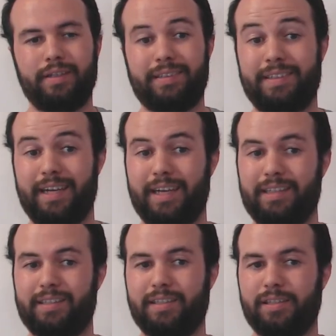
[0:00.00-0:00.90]

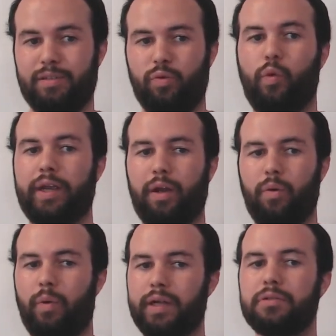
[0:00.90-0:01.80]
that we
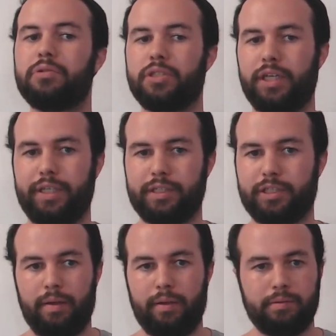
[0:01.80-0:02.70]
don't want to
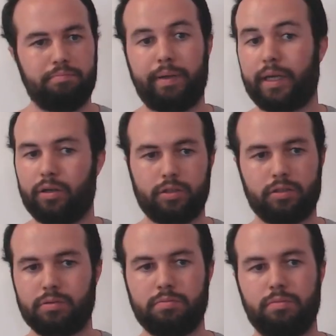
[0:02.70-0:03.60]
change
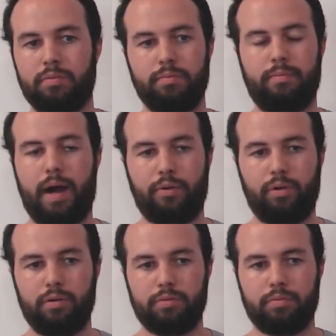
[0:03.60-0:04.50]
because
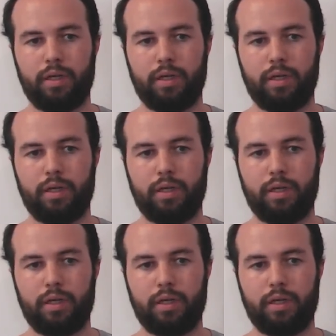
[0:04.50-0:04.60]
manual,